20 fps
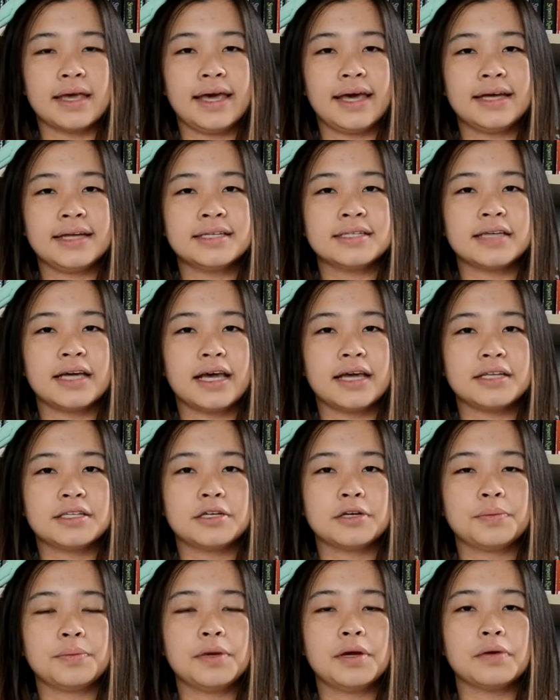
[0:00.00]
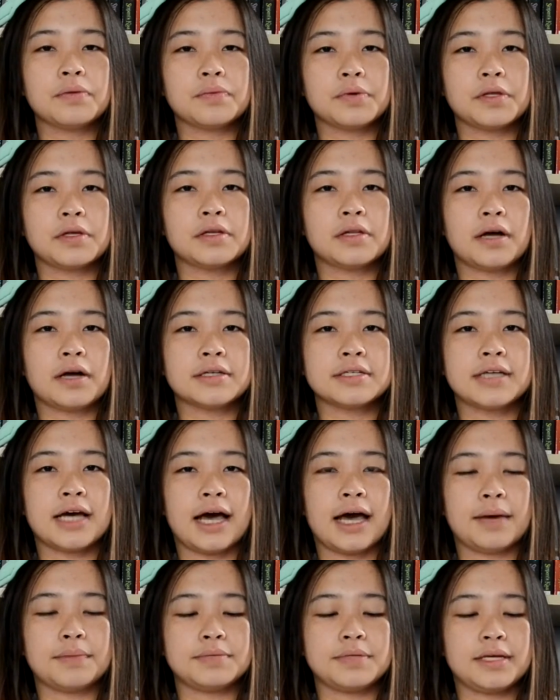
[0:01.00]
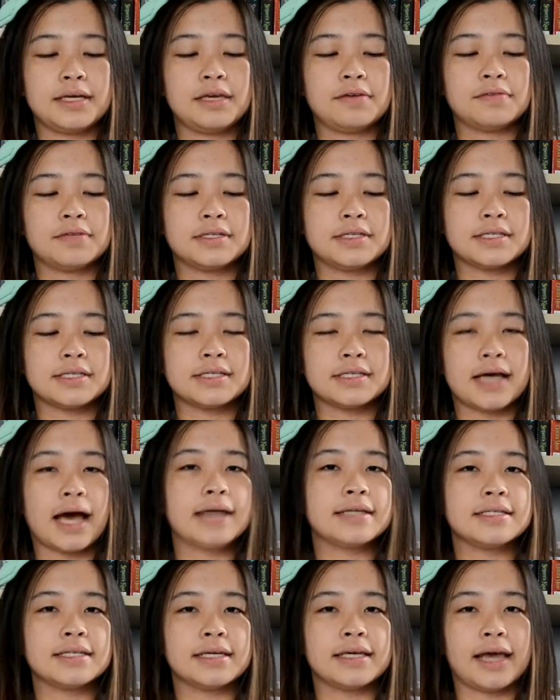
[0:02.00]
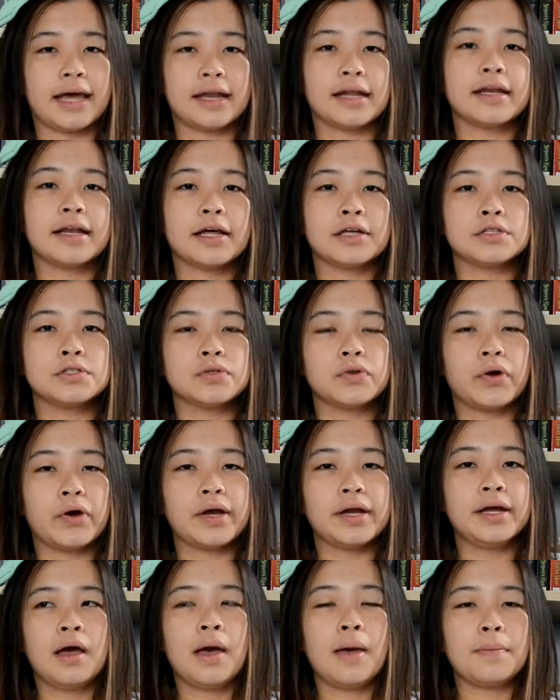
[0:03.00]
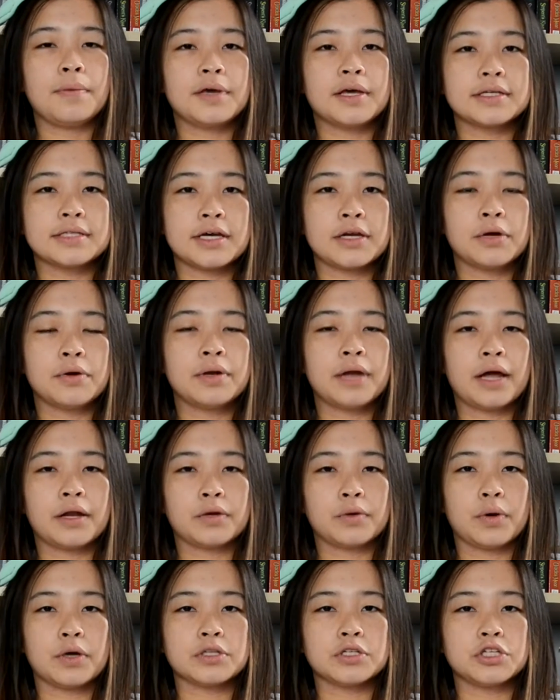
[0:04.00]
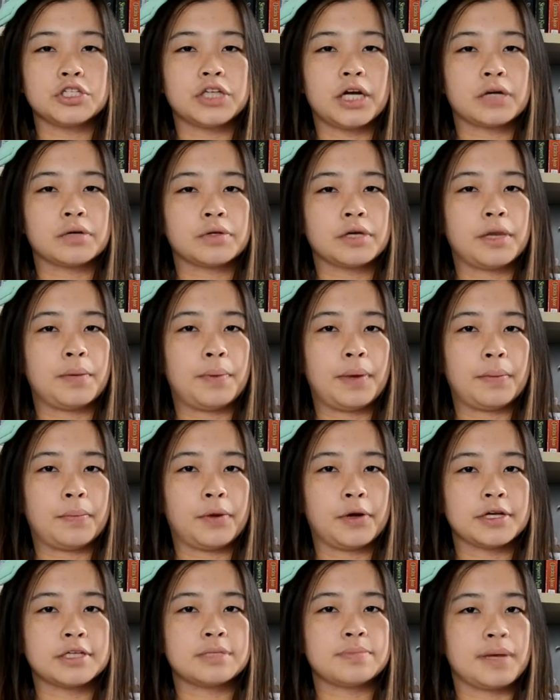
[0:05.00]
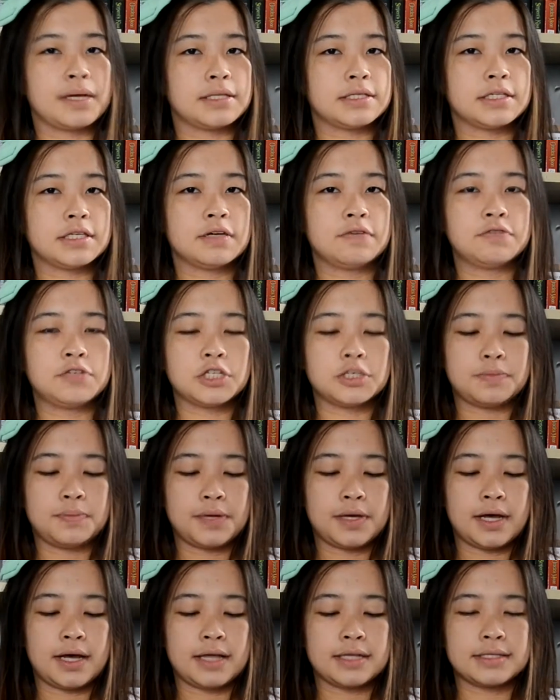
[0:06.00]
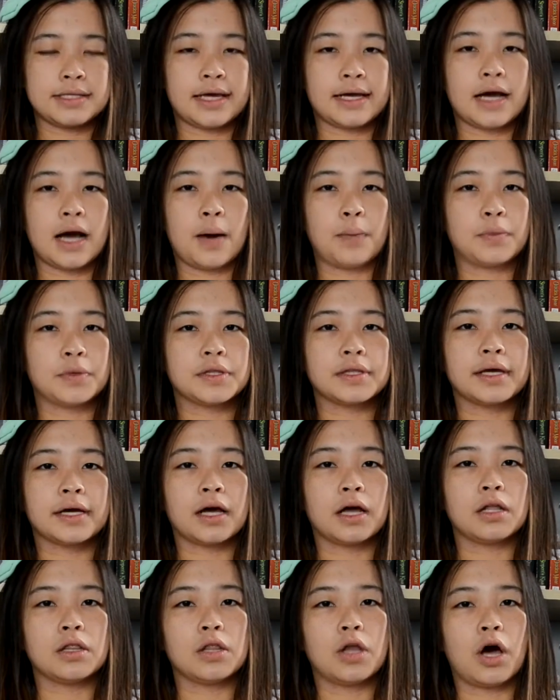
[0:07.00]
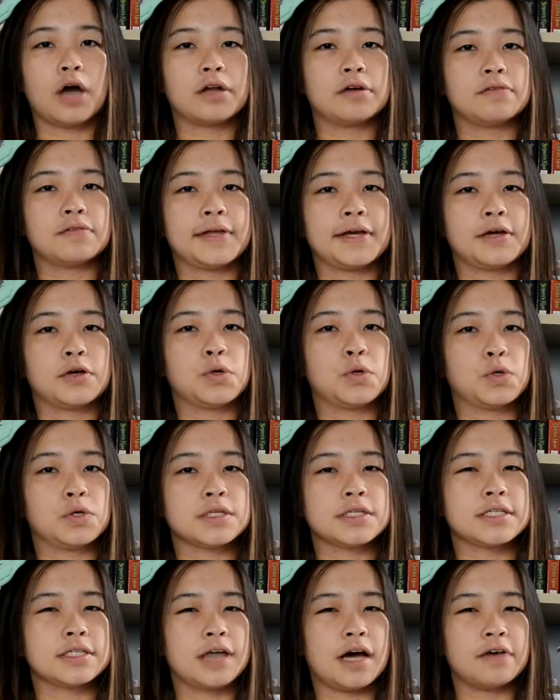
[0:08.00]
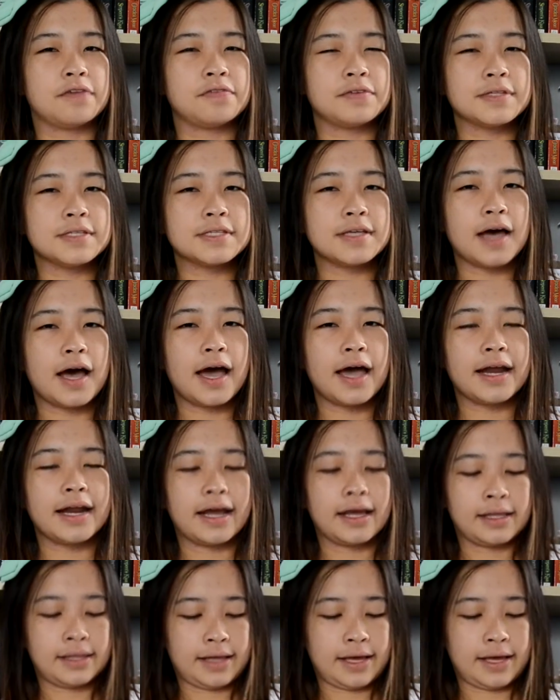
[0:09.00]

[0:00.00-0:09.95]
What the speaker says: And it took me a really long time to even decide to get a Nendoroid because I know Nendoroids are generally a bit more expensive just because they come with like a lot of like cool stuff inside and